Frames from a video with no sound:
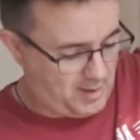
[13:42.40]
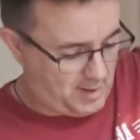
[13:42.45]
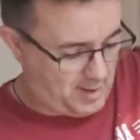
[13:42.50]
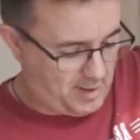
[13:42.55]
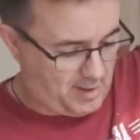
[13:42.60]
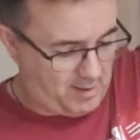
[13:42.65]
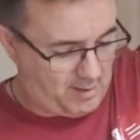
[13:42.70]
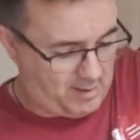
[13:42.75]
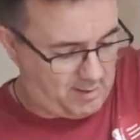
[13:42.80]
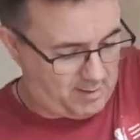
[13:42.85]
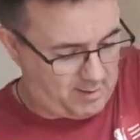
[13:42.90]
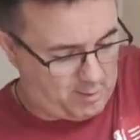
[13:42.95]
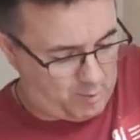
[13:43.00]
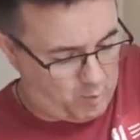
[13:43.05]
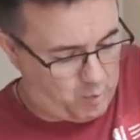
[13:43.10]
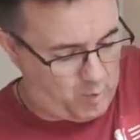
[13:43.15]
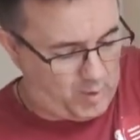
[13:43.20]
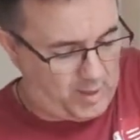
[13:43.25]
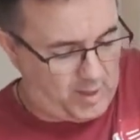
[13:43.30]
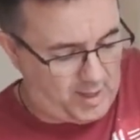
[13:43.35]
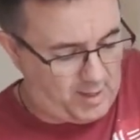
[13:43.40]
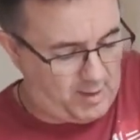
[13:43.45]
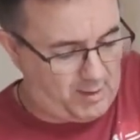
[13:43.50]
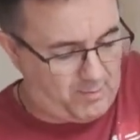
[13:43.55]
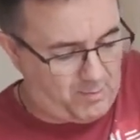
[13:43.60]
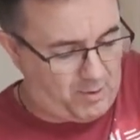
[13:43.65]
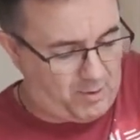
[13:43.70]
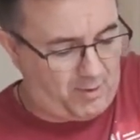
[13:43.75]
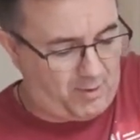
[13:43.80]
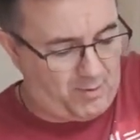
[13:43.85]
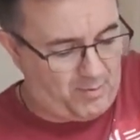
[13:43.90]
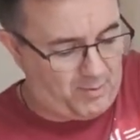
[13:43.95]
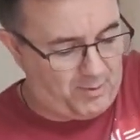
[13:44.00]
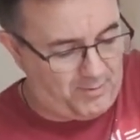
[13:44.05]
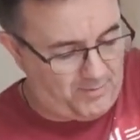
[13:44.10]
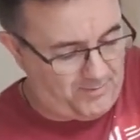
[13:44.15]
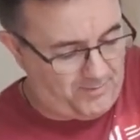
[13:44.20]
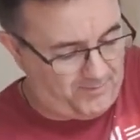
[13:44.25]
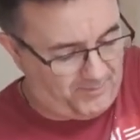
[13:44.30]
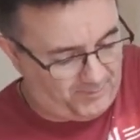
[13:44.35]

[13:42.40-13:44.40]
as quickly as possible.